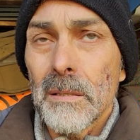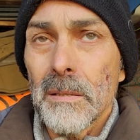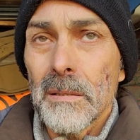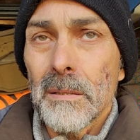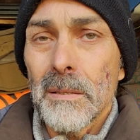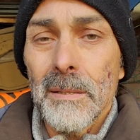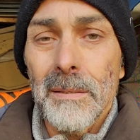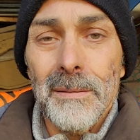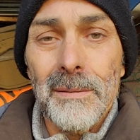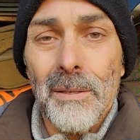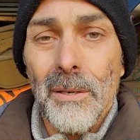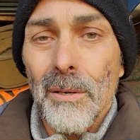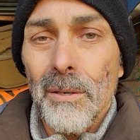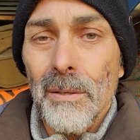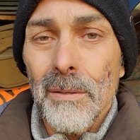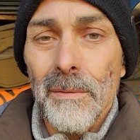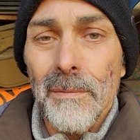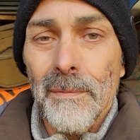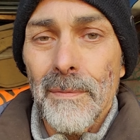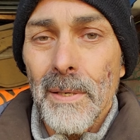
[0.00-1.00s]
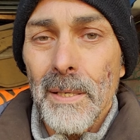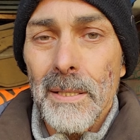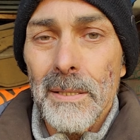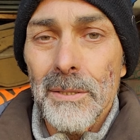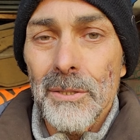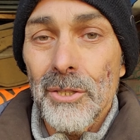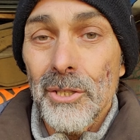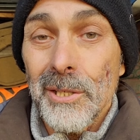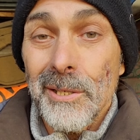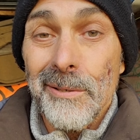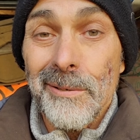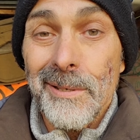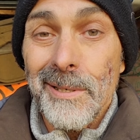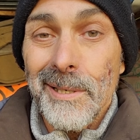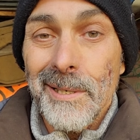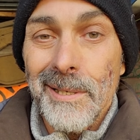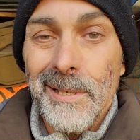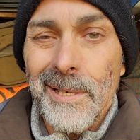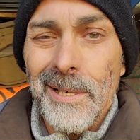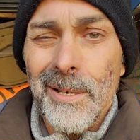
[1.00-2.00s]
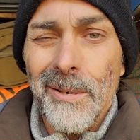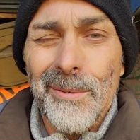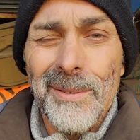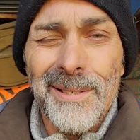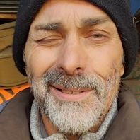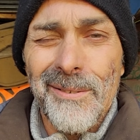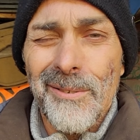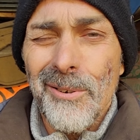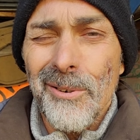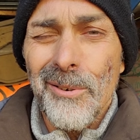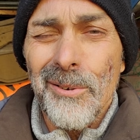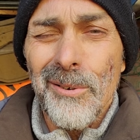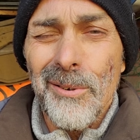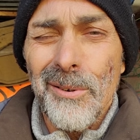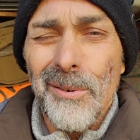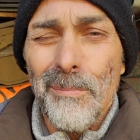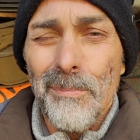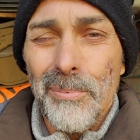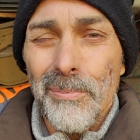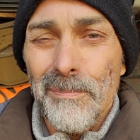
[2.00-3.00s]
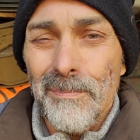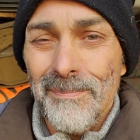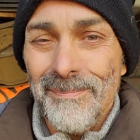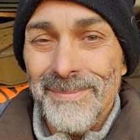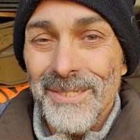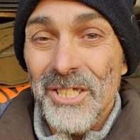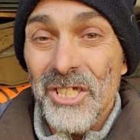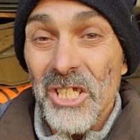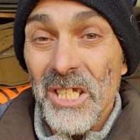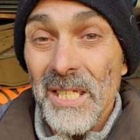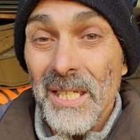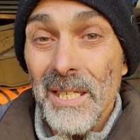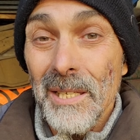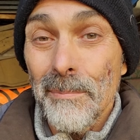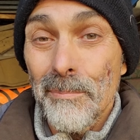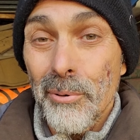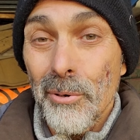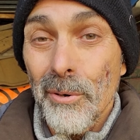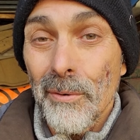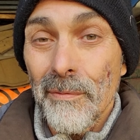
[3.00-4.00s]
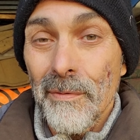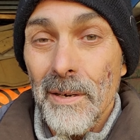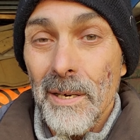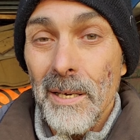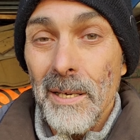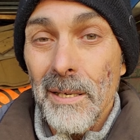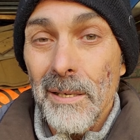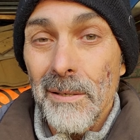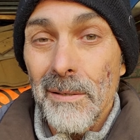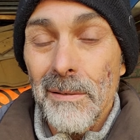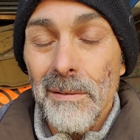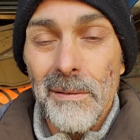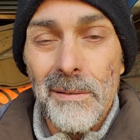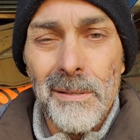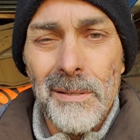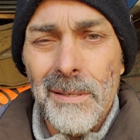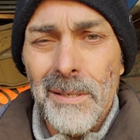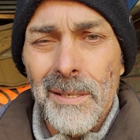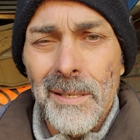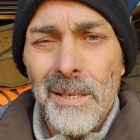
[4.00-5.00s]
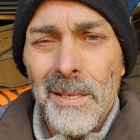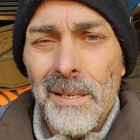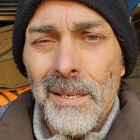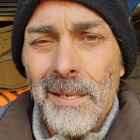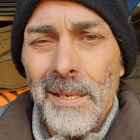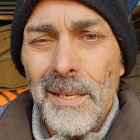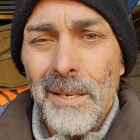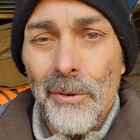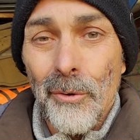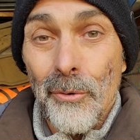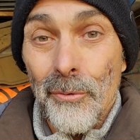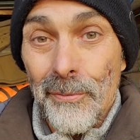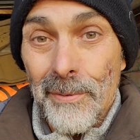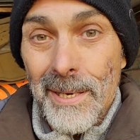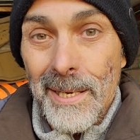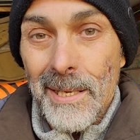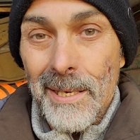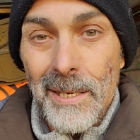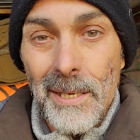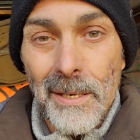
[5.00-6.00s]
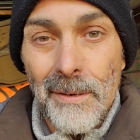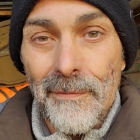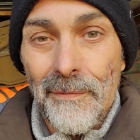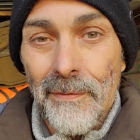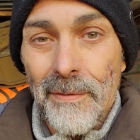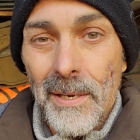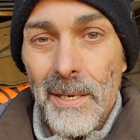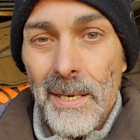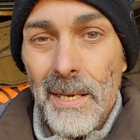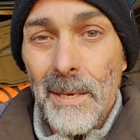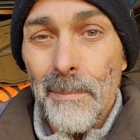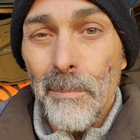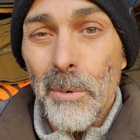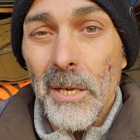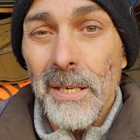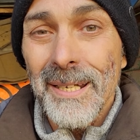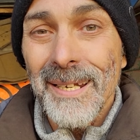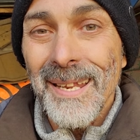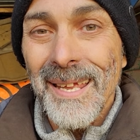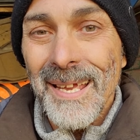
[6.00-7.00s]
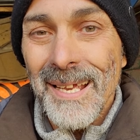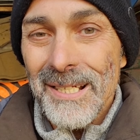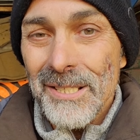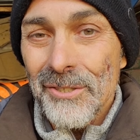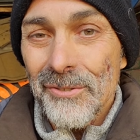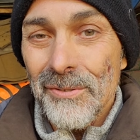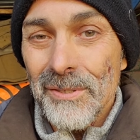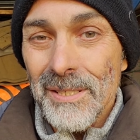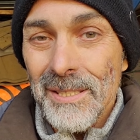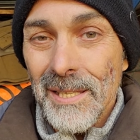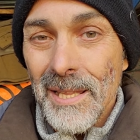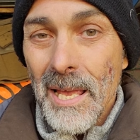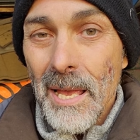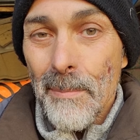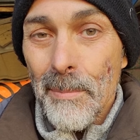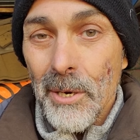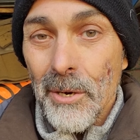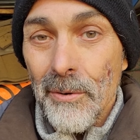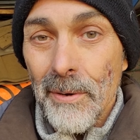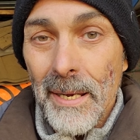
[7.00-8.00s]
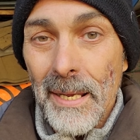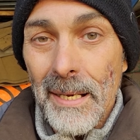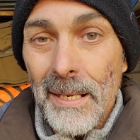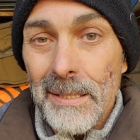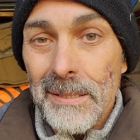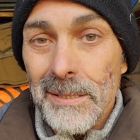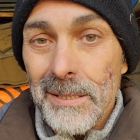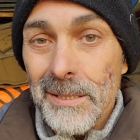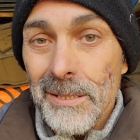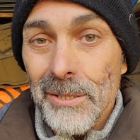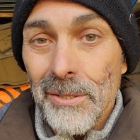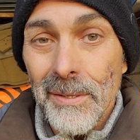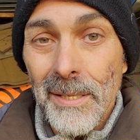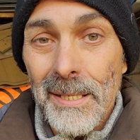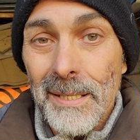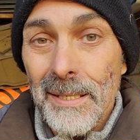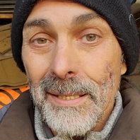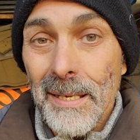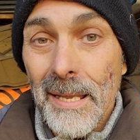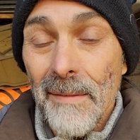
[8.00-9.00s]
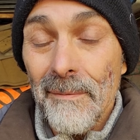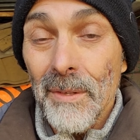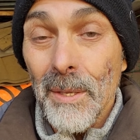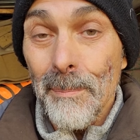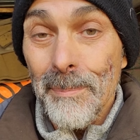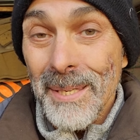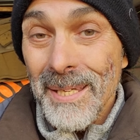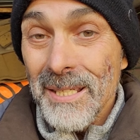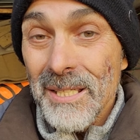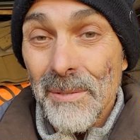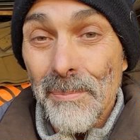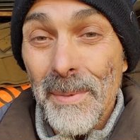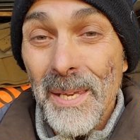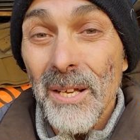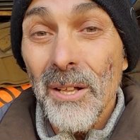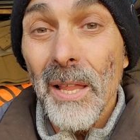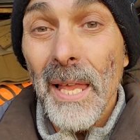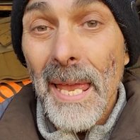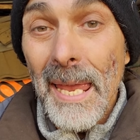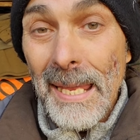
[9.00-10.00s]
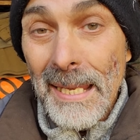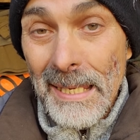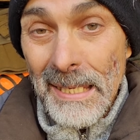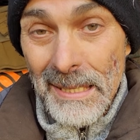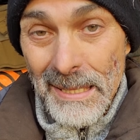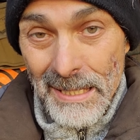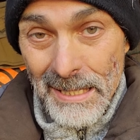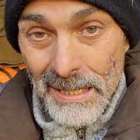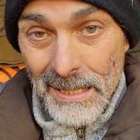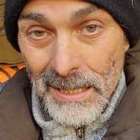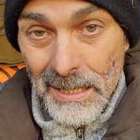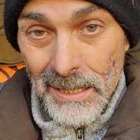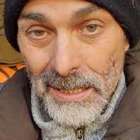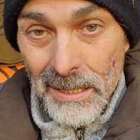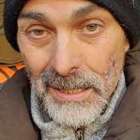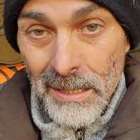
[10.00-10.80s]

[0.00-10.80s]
and all fucking cherry, you know, and all GE profile you know, granite. Fuck, I bought an extra slab of granite just so they didn't have to piecemeal anything.